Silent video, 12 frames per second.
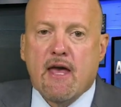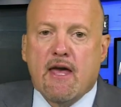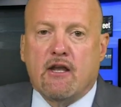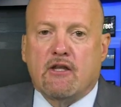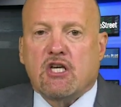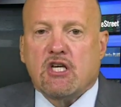In
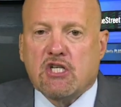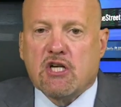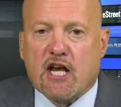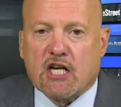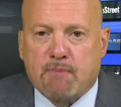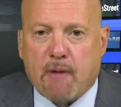addition, I
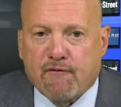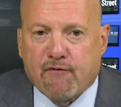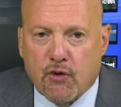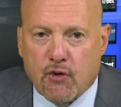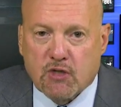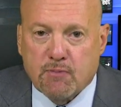expect
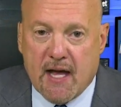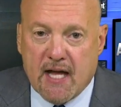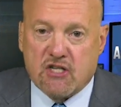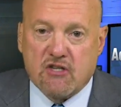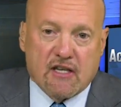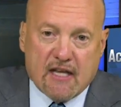further
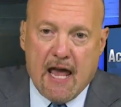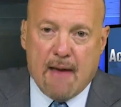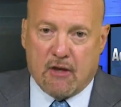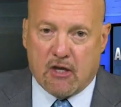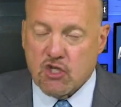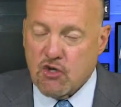expansion in the gaming
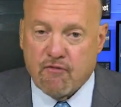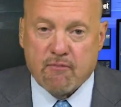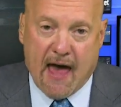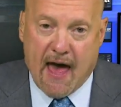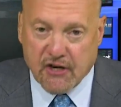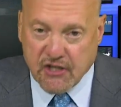industry from
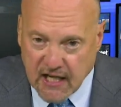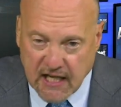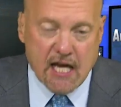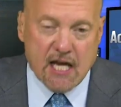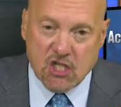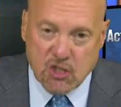catalysts like
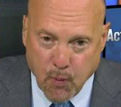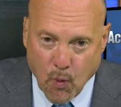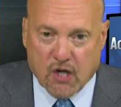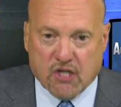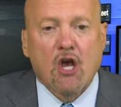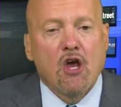
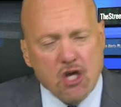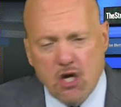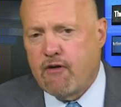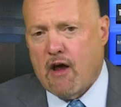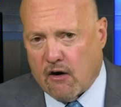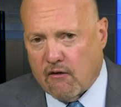esports. You've
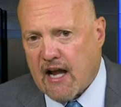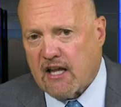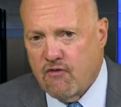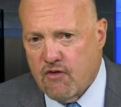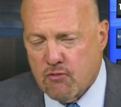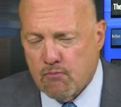read our
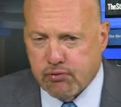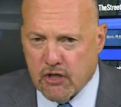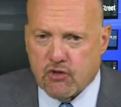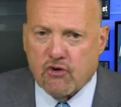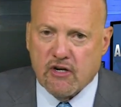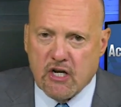Activision
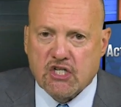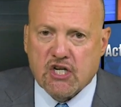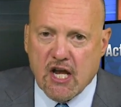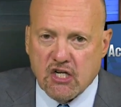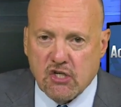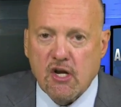Blizzard
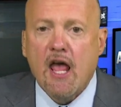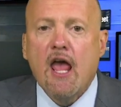initiation.